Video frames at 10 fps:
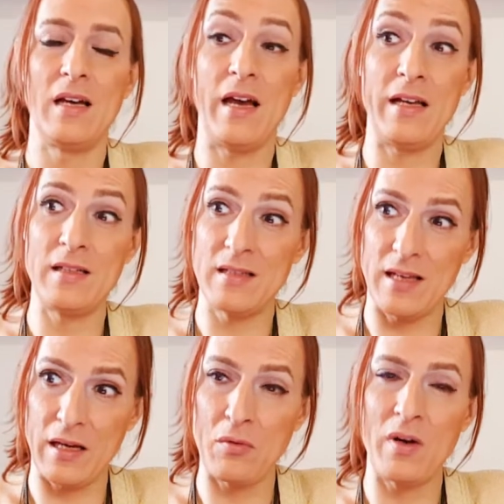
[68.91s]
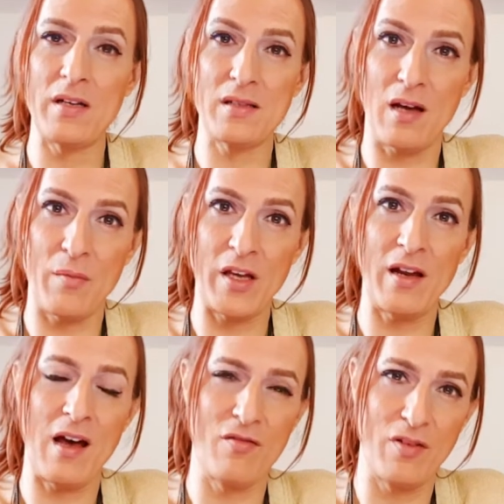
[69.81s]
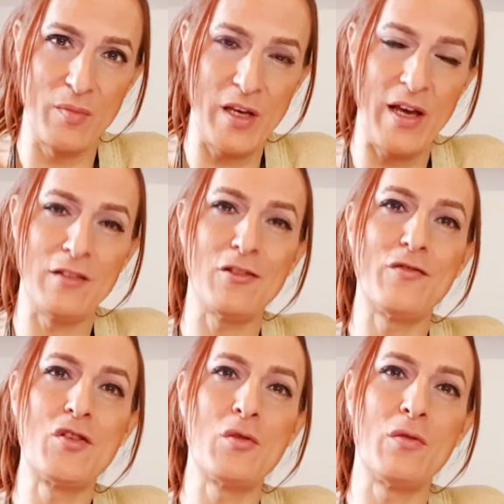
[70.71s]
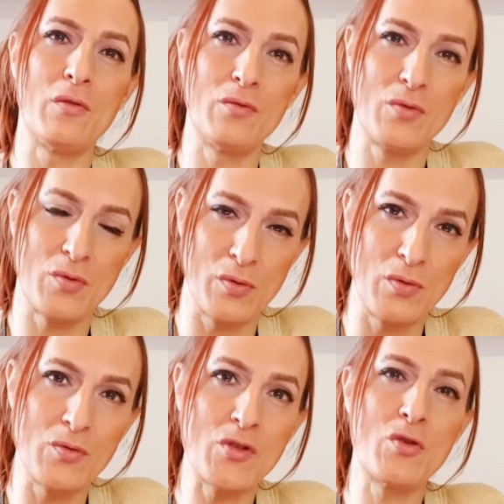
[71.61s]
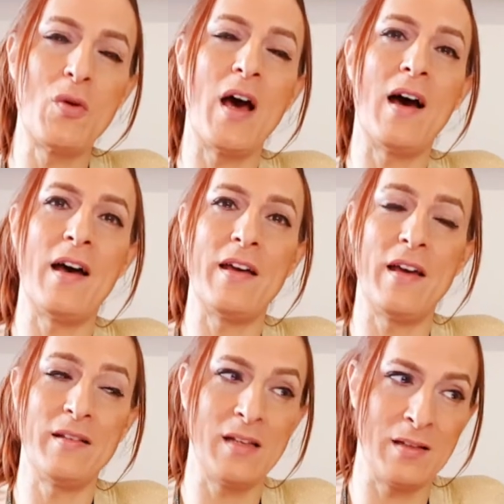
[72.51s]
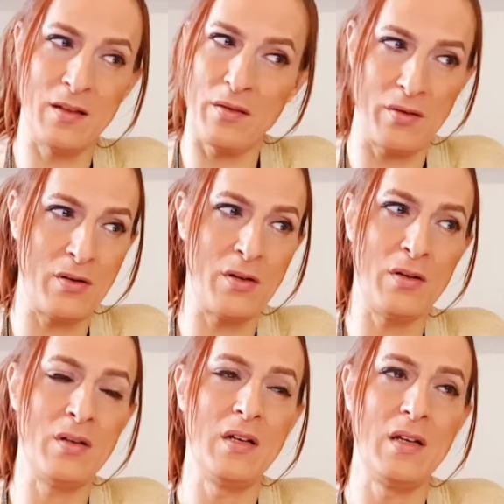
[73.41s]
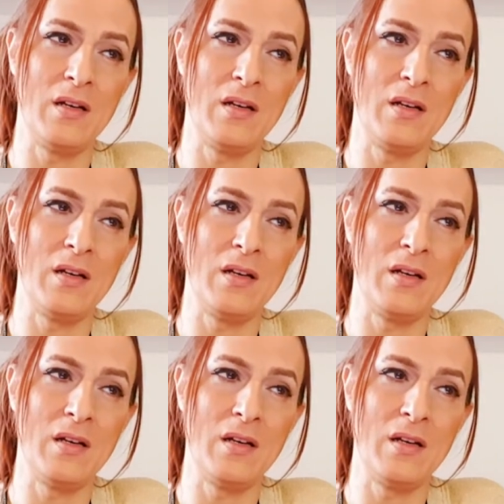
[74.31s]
and the second one is coming now from the end of June through to July and then the third